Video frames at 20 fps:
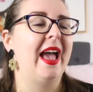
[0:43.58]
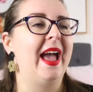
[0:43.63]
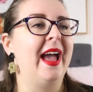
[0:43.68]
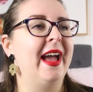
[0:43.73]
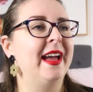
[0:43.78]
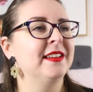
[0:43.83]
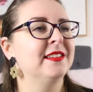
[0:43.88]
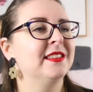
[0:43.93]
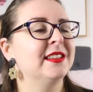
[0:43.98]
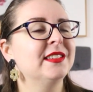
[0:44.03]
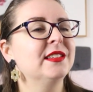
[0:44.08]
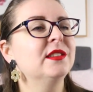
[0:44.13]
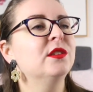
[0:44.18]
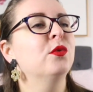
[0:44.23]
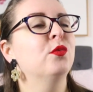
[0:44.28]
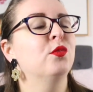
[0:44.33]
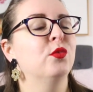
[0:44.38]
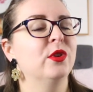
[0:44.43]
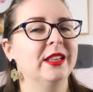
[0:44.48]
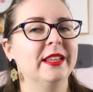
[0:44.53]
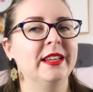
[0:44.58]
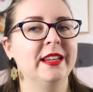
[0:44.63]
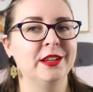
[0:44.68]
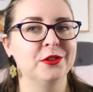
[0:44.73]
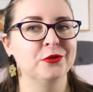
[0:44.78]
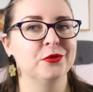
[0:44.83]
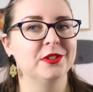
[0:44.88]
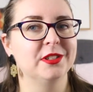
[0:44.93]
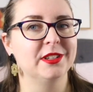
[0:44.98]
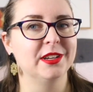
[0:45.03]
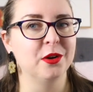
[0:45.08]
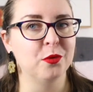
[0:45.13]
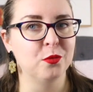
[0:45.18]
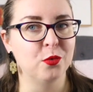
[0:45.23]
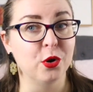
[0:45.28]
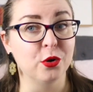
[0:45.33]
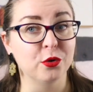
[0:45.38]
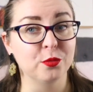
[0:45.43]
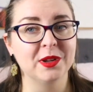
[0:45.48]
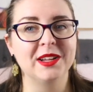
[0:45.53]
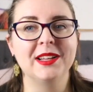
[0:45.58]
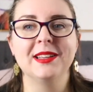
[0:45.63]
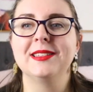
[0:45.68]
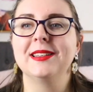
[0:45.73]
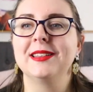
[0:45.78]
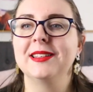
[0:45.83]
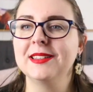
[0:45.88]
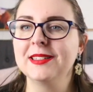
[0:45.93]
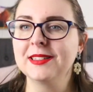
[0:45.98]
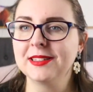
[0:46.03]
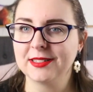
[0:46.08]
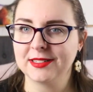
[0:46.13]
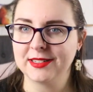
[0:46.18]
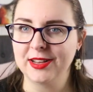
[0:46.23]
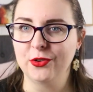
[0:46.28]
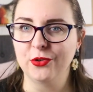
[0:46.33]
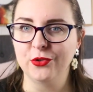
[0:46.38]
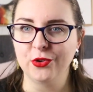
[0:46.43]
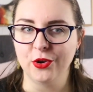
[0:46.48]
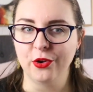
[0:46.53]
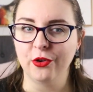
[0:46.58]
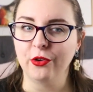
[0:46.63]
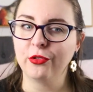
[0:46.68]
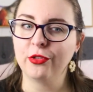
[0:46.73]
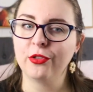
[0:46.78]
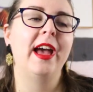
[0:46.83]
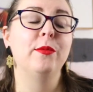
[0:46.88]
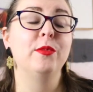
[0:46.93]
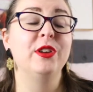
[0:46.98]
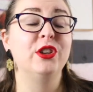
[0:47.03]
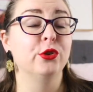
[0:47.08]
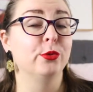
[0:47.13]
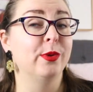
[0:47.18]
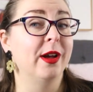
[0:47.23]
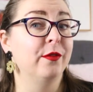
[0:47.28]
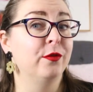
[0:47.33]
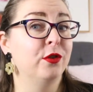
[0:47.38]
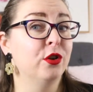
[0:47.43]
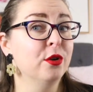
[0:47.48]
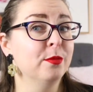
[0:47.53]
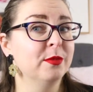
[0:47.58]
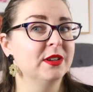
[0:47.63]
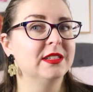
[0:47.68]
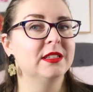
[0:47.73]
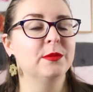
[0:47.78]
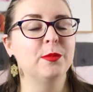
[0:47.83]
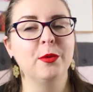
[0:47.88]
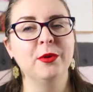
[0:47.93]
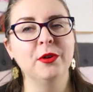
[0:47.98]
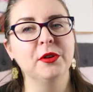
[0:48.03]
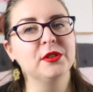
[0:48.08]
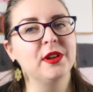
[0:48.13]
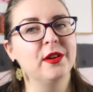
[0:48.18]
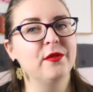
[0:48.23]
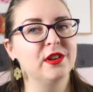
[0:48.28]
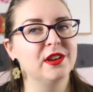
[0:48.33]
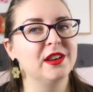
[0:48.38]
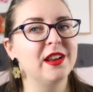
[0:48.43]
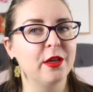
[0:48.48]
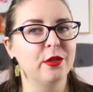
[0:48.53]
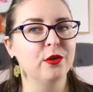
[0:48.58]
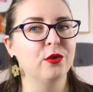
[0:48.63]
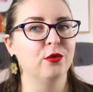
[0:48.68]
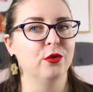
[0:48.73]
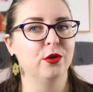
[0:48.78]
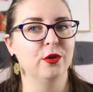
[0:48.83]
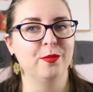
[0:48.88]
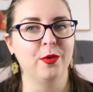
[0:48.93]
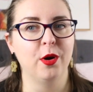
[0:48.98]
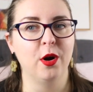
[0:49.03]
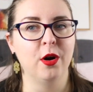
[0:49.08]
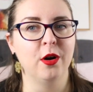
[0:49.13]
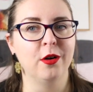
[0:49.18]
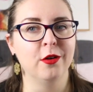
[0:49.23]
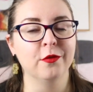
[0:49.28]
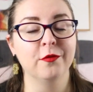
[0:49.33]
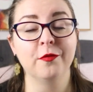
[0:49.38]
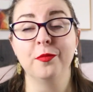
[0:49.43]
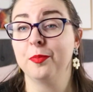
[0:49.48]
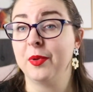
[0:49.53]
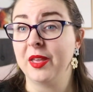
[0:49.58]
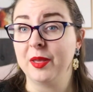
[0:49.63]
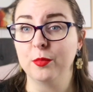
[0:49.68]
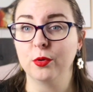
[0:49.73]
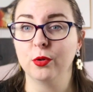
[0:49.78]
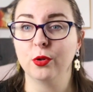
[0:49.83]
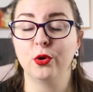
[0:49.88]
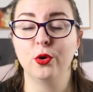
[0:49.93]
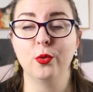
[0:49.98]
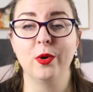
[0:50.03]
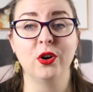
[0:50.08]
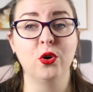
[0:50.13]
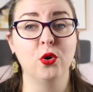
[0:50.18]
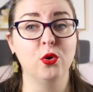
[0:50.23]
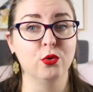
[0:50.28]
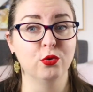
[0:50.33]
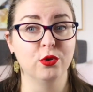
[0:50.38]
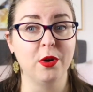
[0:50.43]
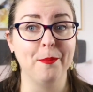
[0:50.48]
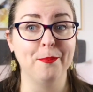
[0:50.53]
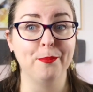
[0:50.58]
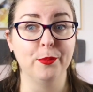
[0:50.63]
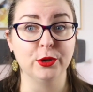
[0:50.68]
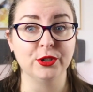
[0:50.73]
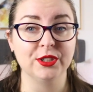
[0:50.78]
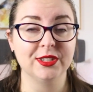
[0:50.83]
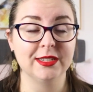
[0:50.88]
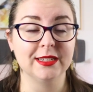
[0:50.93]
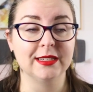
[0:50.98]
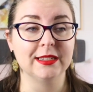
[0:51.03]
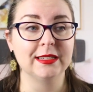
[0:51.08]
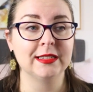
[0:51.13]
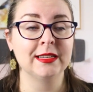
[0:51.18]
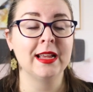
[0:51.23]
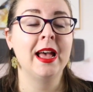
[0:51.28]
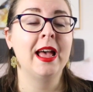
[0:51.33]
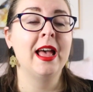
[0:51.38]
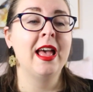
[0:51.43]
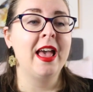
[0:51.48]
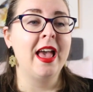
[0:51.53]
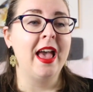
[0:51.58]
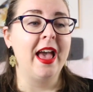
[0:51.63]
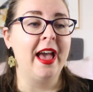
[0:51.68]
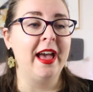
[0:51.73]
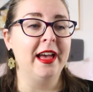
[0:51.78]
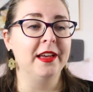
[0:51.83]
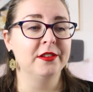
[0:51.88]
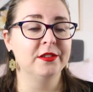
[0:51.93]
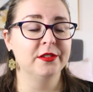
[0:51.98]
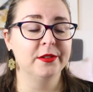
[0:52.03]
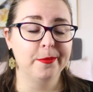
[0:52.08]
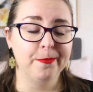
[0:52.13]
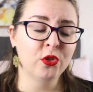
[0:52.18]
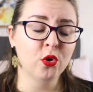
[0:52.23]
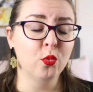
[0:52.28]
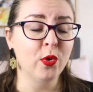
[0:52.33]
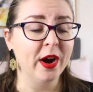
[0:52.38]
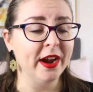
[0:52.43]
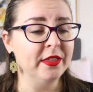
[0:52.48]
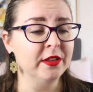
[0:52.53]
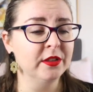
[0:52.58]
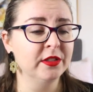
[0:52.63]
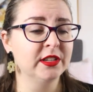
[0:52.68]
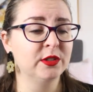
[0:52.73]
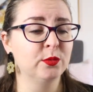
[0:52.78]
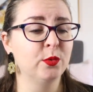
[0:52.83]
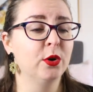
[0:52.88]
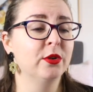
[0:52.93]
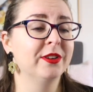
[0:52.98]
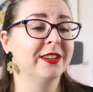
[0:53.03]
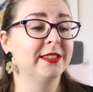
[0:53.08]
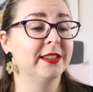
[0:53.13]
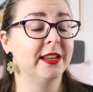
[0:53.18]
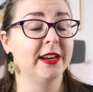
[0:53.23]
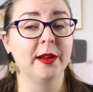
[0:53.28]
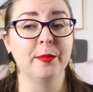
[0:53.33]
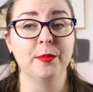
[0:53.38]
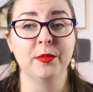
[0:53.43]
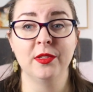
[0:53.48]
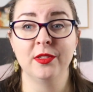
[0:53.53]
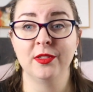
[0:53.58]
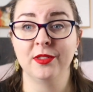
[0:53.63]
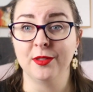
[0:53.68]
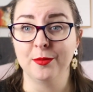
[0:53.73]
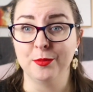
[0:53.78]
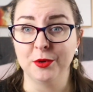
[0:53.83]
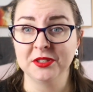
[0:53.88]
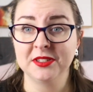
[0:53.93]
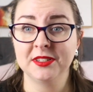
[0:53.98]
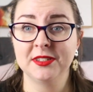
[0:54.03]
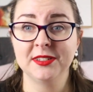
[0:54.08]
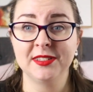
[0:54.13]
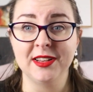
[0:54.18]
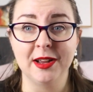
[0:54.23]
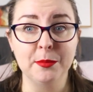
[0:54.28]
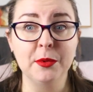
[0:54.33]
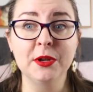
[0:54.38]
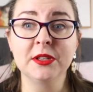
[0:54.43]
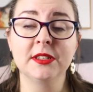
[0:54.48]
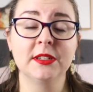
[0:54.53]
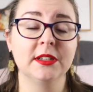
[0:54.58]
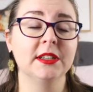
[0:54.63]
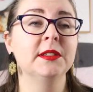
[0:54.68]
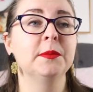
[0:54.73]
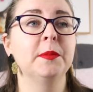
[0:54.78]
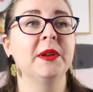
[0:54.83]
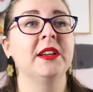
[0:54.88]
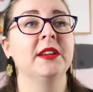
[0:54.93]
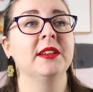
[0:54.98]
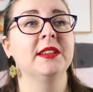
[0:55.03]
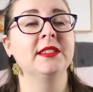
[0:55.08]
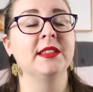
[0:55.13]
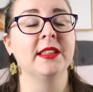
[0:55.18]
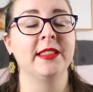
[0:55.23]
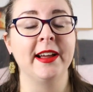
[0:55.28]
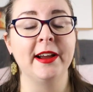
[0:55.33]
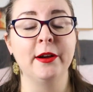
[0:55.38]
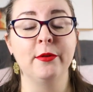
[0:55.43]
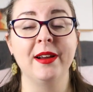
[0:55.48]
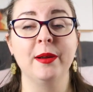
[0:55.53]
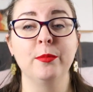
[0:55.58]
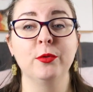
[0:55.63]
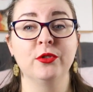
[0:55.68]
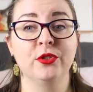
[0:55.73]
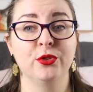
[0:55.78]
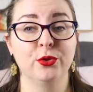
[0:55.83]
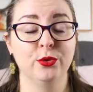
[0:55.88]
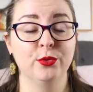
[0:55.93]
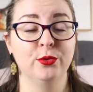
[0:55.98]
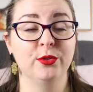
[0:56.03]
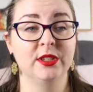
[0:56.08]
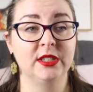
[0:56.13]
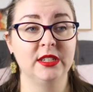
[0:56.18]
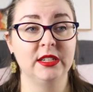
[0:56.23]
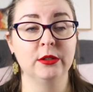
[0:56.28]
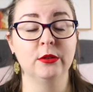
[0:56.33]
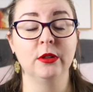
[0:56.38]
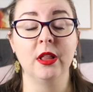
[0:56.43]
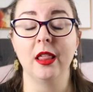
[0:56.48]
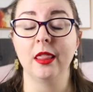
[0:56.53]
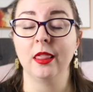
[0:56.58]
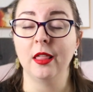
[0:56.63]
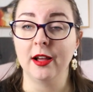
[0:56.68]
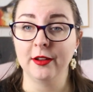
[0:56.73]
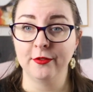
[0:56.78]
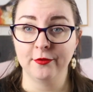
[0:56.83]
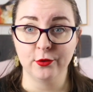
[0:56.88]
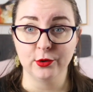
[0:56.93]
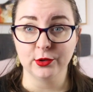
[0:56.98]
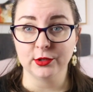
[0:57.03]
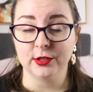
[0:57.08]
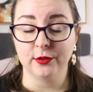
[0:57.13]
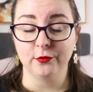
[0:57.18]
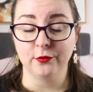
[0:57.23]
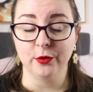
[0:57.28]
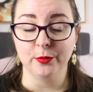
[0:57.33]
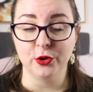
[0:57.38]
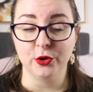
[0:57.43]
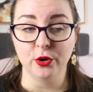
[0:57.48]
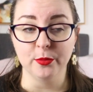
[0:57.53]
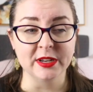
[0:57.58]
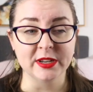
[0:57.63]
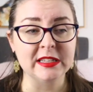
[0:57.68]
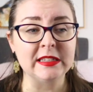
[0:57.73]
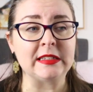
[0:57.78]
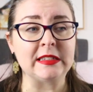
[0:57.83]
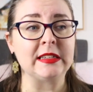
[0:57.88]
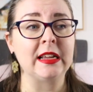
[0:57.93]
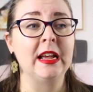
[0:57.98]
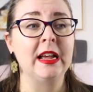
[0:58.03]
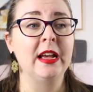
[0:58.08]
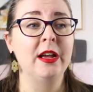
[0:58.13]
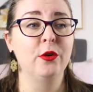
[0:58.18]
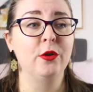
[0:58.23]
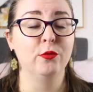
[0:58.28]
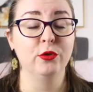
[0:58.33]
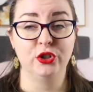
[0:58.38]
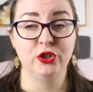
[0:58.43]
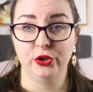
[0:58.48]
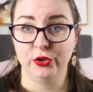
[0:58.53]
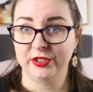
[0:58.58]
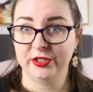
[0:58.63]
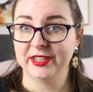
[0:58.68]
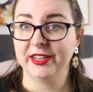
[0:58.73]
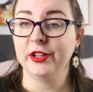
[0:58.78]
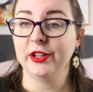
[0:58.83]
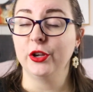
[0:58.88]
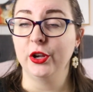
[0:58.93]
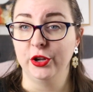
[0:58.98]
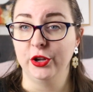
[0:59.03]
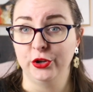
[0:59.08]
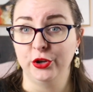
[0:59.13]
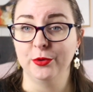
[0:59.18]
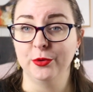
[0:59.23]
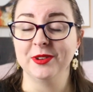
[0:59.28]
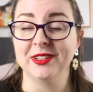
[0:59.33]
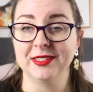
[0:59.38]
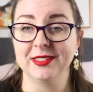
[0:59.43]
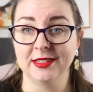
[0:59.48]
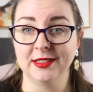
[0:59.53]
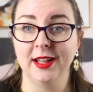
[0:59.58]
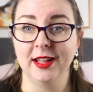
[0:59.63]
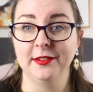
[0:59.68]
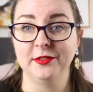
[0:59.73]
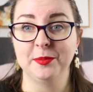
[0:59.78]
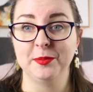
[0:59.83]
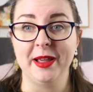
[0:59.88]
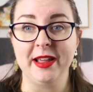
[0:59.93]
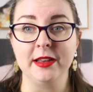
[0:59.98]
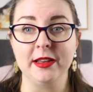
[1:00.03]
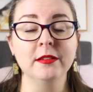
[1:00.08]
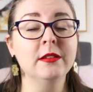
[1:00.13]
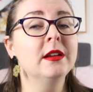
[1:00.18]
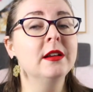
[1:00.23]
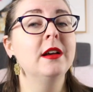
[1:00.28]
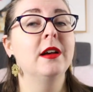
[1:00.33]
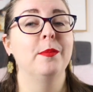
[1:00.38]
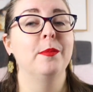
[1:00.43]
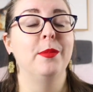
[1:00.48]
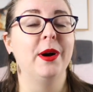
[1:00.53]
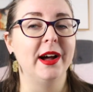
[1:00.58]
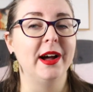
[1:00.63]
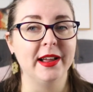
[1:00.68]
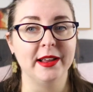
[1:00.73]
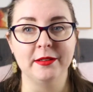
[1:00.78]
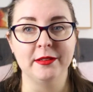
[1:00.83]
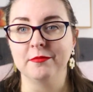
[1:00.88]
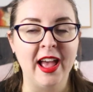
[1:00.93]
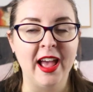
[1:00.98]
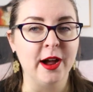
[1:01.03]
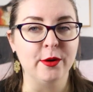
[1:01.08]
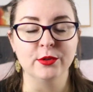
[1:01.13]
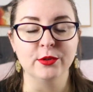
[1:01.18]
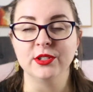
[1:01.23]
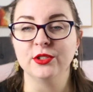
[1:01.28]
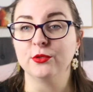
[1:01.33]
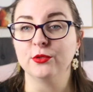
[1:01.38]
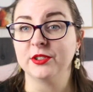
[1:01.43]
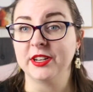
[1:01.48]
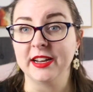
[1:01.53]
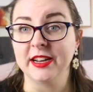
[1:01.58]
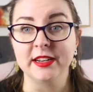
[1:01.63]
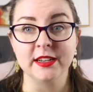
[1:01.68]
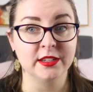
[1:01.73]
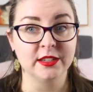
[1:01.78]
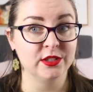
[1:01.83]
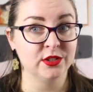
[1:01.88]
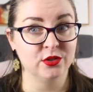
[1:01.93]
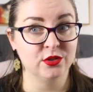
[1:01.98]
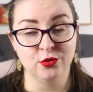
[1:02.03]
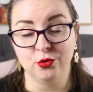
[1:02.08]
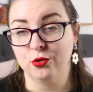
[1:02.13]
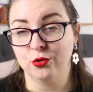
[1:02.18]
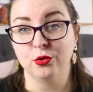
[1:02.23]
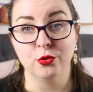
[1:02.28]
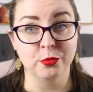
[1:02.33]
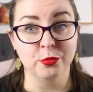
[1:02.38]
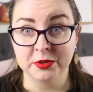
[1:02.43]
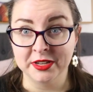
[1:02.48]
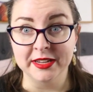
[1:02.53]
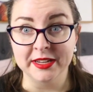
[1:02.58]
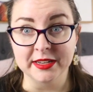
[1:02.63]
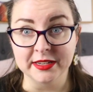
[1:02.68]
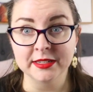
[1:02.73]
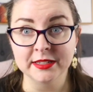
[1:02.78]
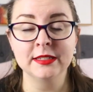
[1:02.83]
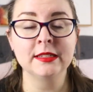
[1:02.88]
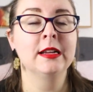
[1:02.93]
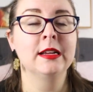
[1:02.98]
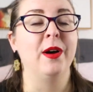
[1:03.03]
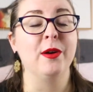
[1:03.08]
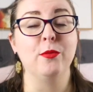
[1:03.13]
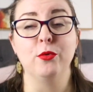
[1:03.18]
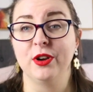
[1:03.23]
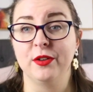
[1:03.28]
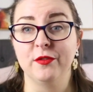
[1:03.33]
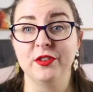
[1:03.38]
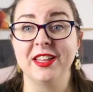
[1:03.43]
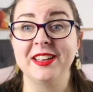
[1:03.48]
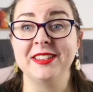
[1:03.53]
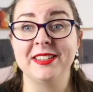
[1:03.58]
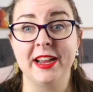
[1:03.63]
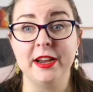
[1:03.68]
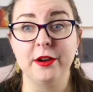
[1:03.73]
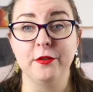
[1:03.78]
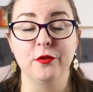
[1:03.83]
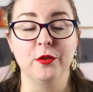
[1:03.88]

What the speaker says: And this is a really interesting world because it is set on Earth and we do have humans, but we also have another group of people who are called monsters. And the way that this world is set up, the monsters are monsters because they are able to steal life force from humans, reducing a human's lifespan by hours or days or years, by whatever they take